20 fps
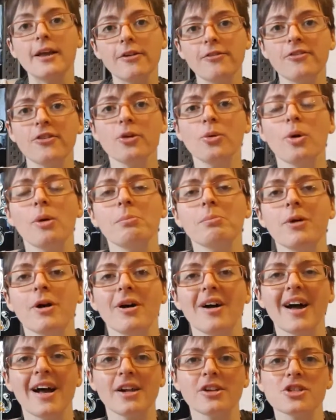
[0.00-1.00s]
if you want
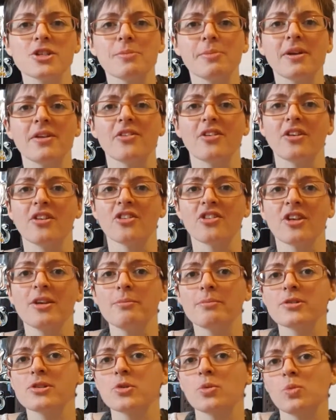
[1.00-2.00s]
more LGBT
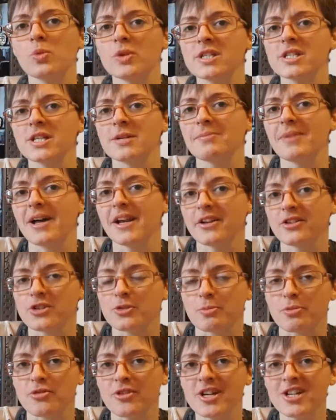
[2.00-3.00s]
tips, wisdom and
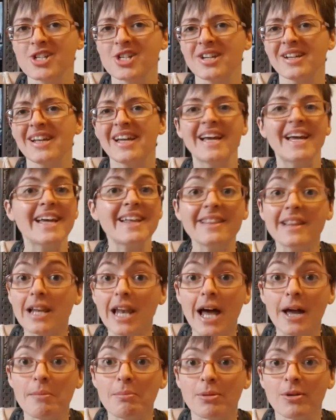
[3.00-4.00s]
inspiration, hit the
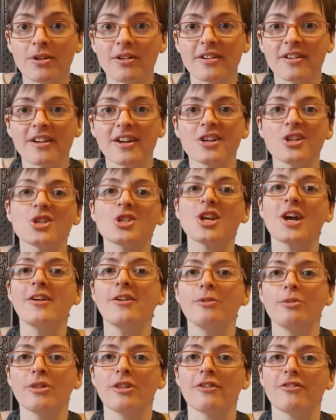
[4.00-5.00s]
like button,
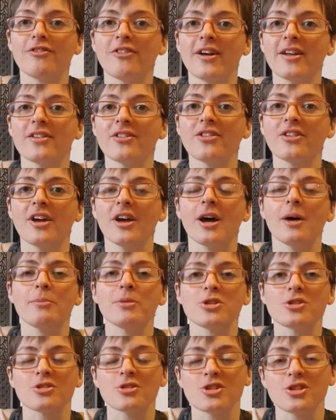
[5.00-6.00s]
share it with your friends, and
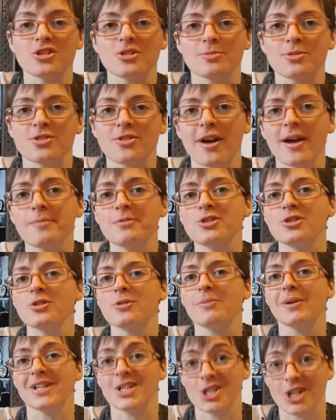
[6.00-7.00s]
be sure to subscribe
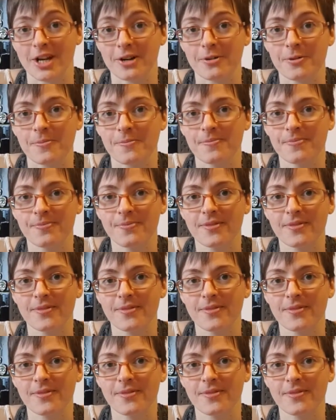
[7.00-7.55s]
to my channel.